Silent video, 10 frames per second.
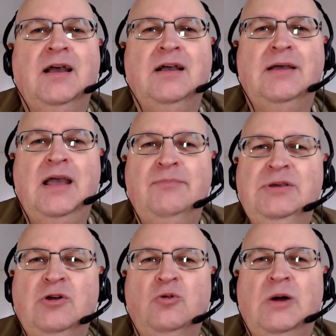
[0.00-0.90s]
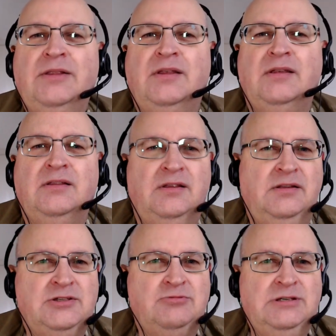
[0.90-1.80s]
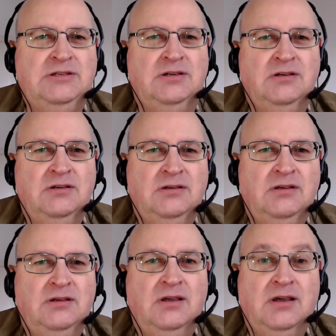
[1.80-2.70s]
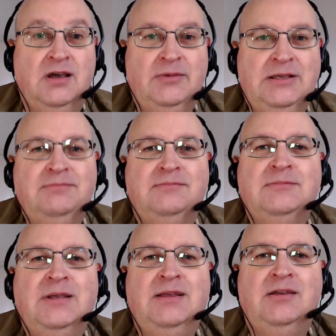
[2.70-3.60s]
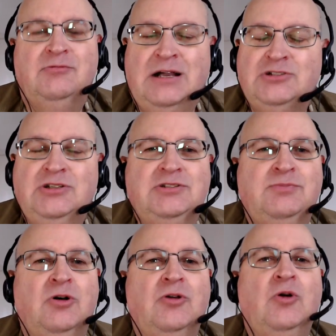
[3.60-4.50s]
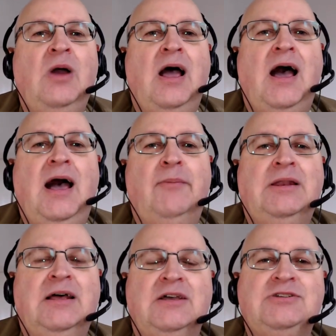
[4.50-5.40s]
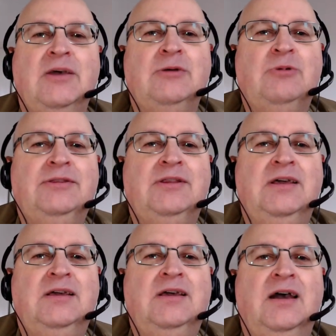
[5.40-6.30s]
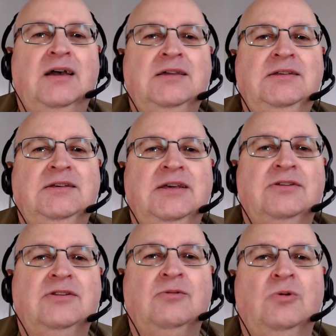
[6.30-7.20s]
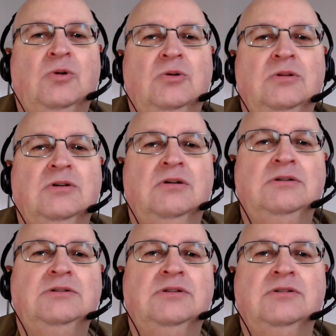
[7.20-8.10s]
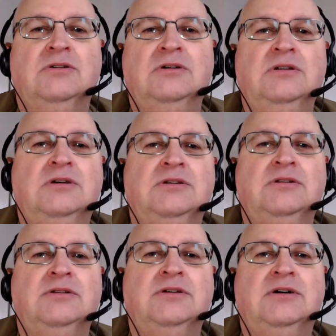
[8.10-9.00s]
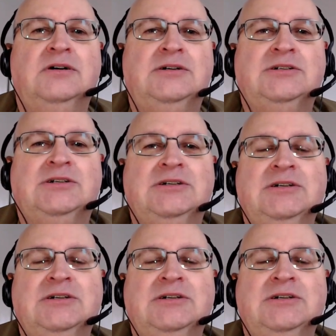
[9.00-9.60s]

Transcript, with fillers: MBO1 this week coming actually tomorrow. Um, last time I went there, I kicked the wall going to the toilet in the dark.